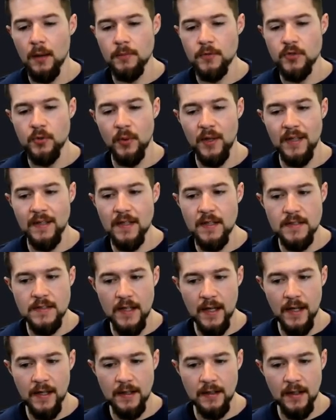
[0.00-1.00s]
So what I did is
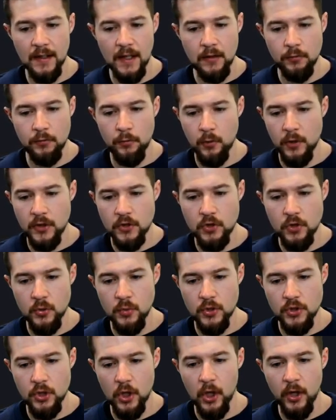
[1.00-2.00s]
I added line 42,
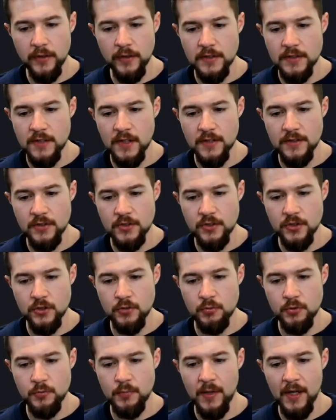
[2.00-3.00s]
which all this does is just
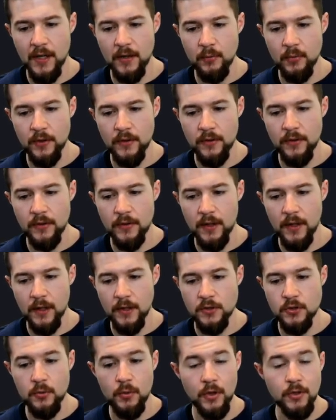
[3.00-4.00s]
respond with
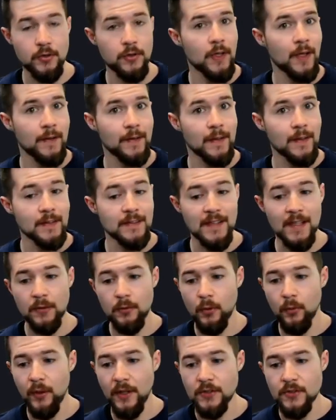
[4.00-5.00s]
200 on that exact
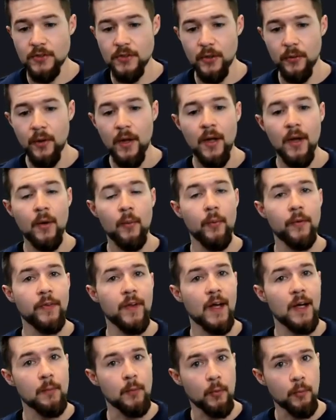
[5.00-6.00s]
request. So with
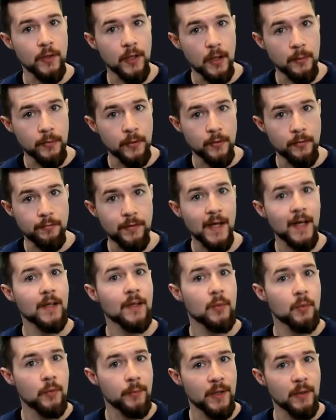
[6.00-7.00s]
that, I'm going to re-upload the file
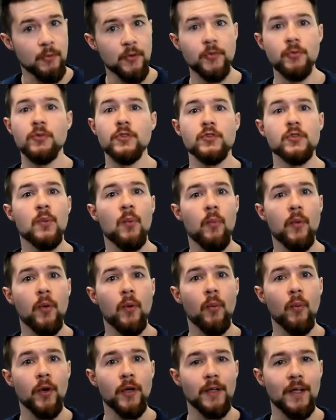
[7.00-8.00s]
and we'll be able to resume what we were
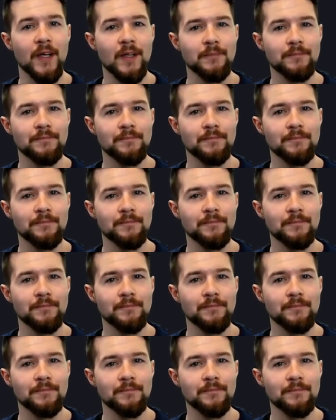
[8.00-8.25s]
working on.